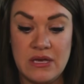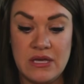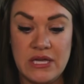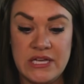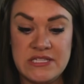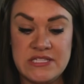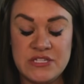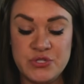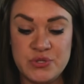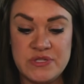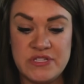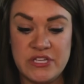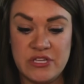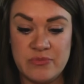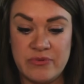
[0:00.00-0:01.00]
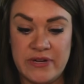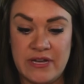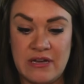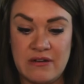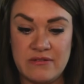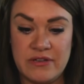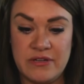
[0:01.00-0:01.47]
it's interesting you bring
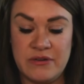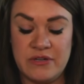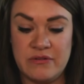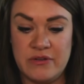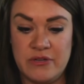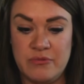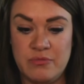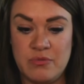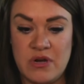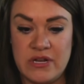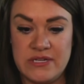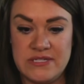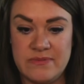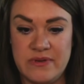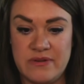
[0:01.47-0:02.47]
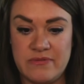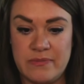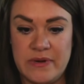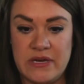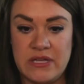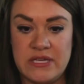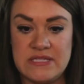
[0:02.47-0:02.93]
out, you wanting to be
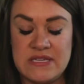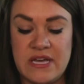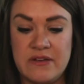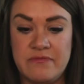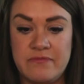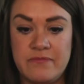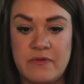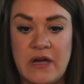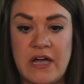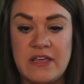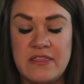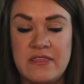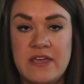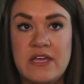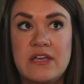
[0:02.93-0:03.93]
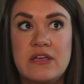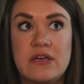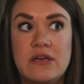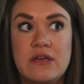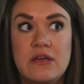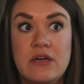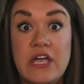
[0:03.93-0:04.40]
rebellious. I think
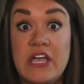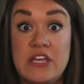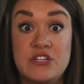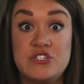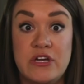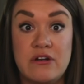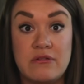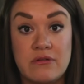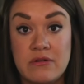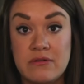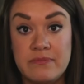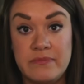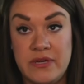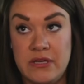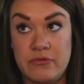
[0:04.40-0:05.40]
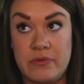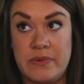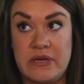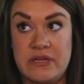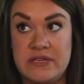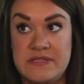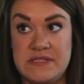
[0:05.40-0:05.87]
in general, being
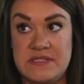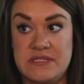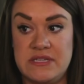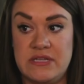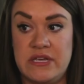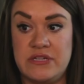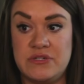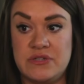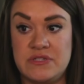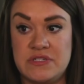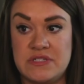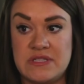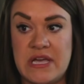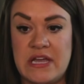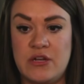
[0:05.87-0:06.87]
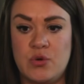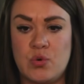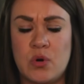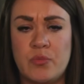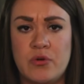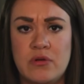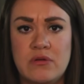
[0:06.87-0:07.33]
rebellious as a teenager is just kind of
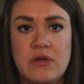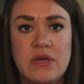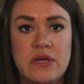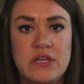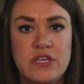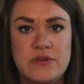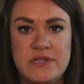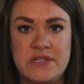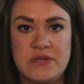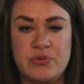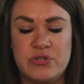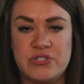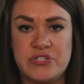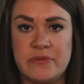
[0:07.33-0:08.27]
normal. You tend to push your